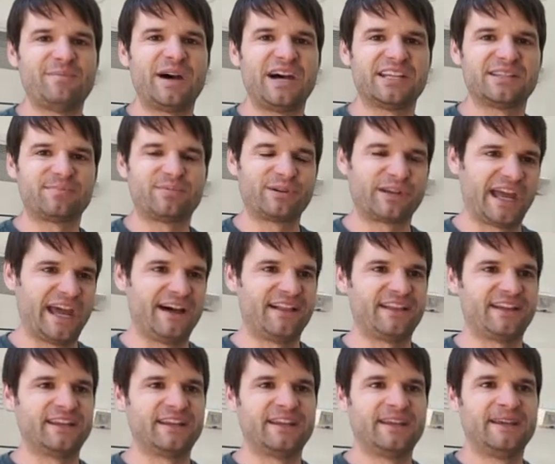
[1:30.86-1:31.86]
miles per
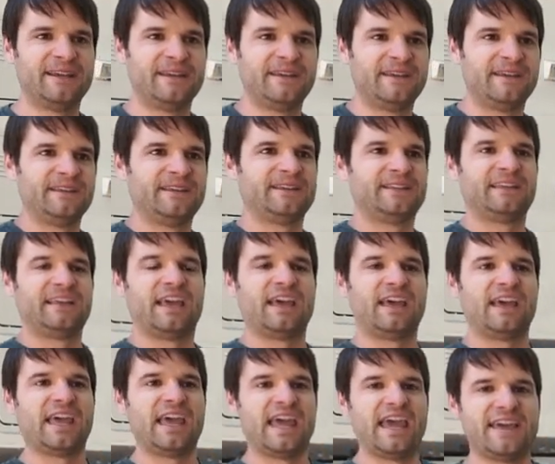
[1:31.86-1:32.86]
gallon.
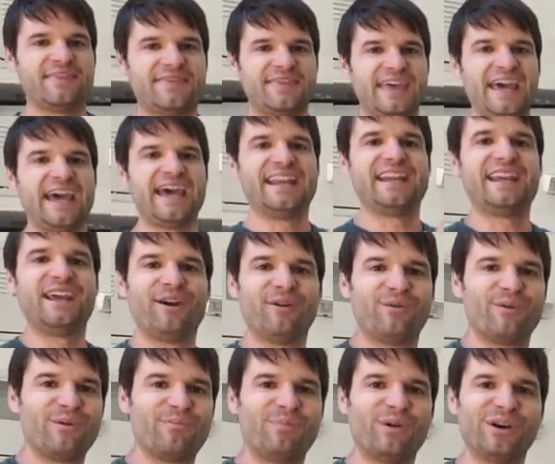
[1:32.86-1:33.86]
And then
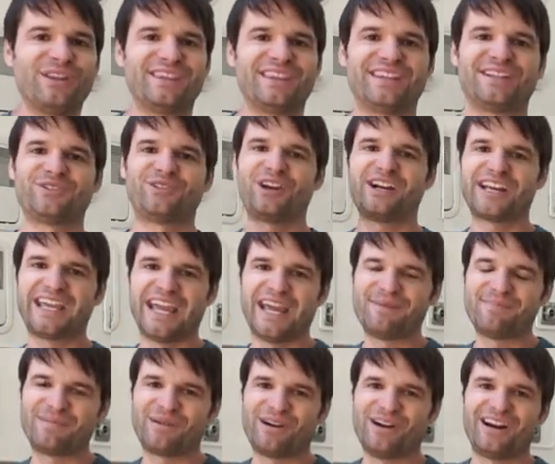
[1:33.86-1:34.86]
we put the truck
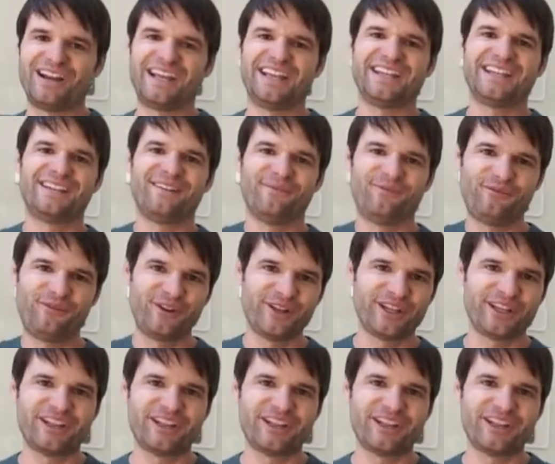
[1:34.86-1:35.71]
camper on it, fully